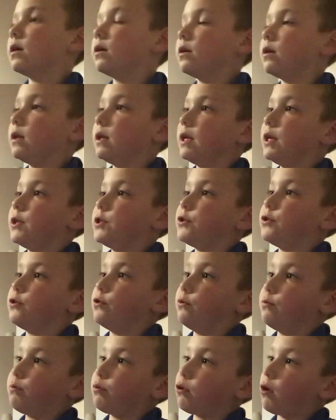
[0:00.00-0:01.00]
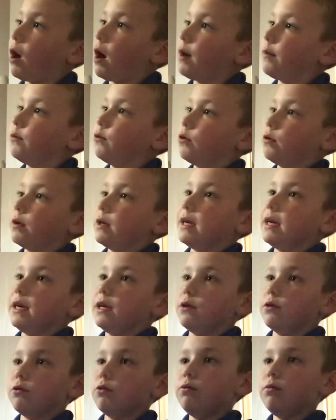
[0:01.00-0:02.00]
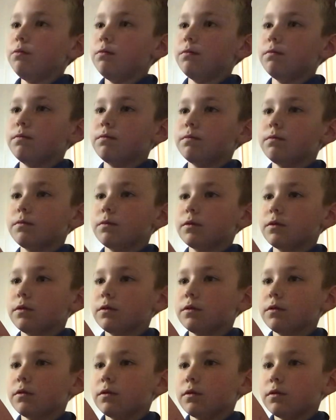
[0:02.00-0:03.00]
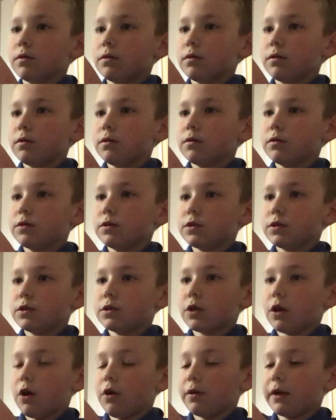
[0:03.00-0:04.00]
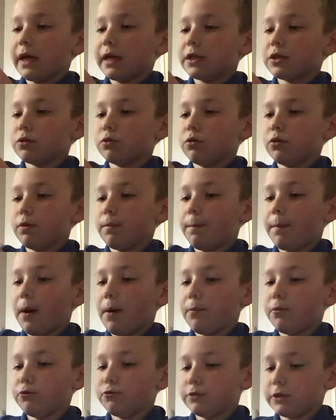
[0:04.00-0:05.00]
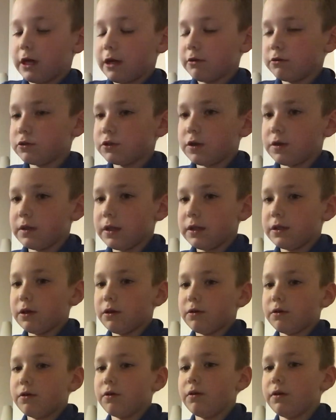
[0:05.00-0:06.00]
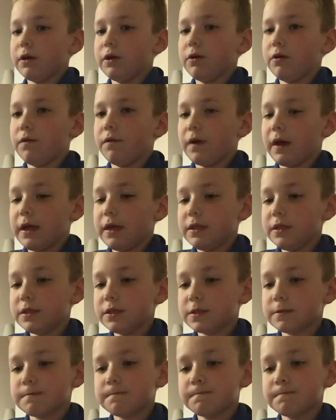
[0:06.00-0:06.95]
need to prime your needle. So get all the bubbles out so they don't go in your veins.